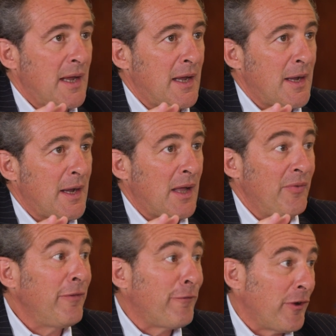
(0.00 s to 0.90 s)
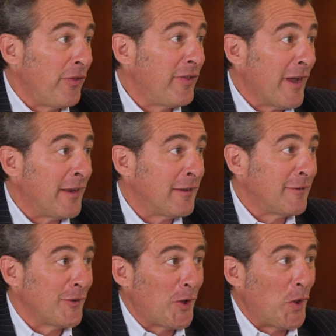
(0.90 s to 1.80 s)
are different than
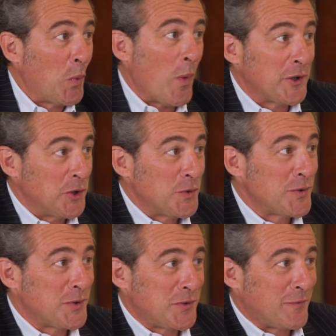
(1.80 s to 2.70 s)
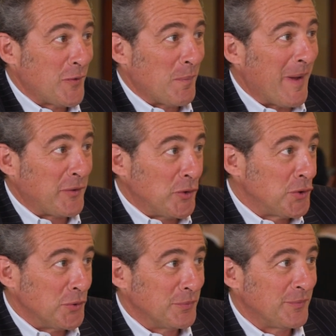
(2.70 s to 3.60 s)
the one used for Basel
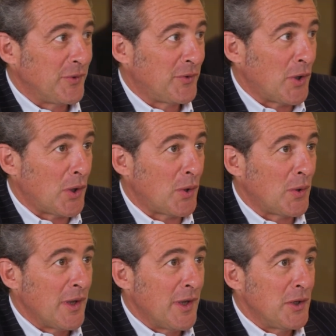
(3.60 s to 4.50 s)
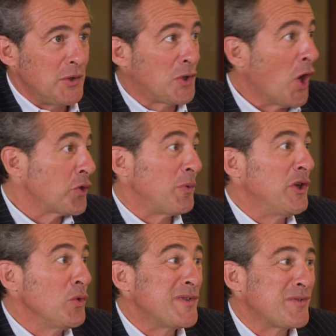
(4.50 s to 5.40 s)
II. So you can't
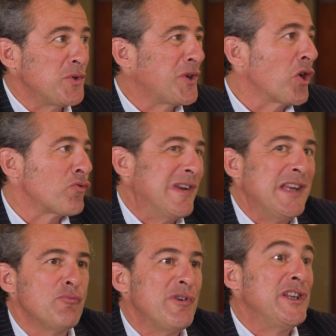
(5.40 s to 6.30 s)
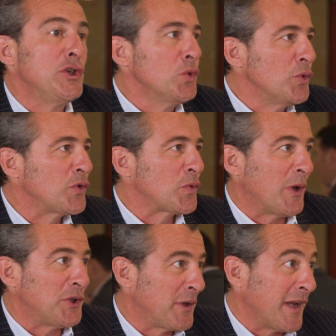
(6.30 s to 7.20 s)
really reuse
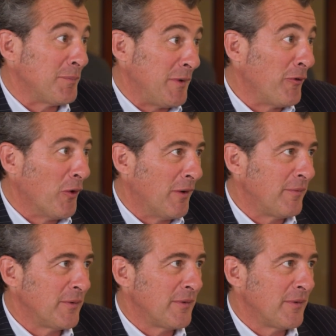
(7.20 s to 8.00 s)
what you got before.